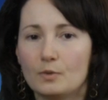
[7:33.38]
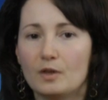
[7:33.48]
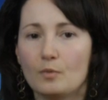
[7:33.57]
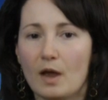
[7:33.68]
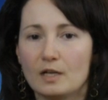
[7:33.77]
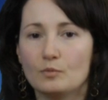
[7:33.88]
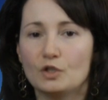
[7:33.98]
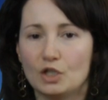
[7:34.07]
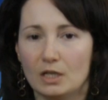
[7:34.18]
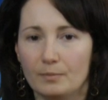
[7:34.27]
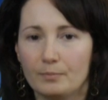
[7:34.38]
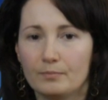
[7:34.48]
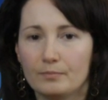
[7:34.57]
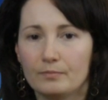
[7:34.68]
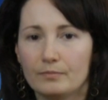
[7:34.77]
with the Iranian regime.
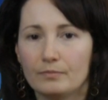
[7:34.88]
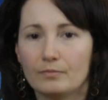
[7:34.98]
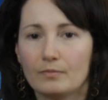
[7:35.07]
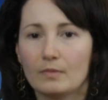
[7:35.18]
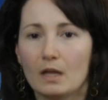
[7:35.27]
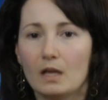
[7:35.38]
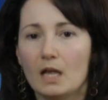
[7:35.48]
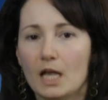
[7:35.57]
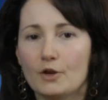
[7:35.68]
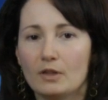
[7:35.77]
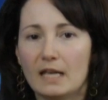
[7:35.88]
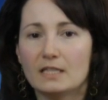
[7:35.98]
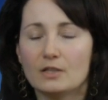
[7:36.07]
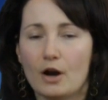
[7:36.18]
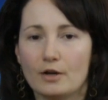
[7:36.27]
In her
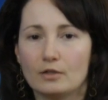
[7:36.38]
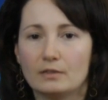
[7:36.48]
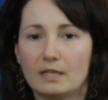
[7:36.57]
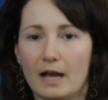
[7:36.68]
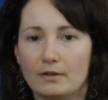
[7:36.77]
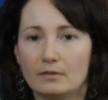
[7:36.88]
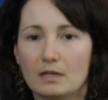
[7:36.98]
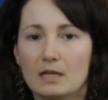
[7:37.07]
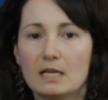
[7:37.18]
latest article titled,